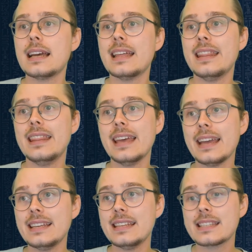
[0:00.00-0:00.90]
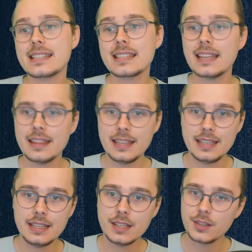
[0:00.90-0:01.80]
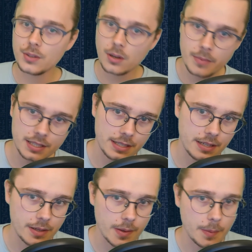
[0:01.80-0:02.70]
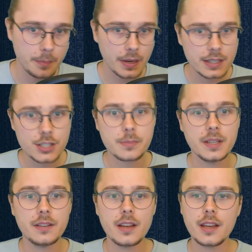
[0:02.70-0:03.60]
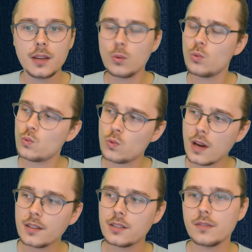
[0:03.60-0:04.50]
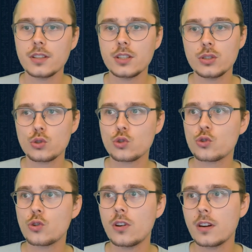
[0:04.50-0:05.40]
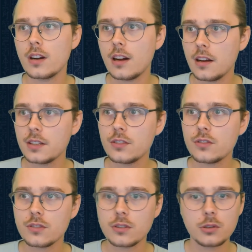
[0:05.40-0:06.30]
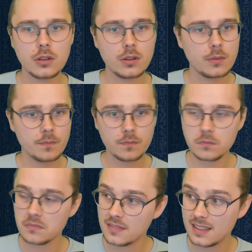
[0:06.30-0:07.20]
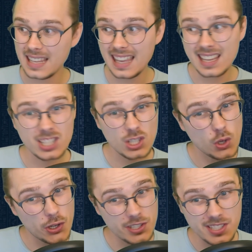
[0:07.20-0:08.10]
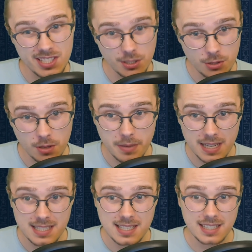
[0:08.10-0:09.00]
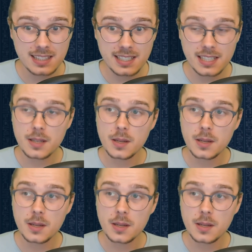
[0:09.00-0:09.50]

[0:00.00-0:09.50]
there is the Dogmatika Punishment, a relatively strong card to get turn 0 basically,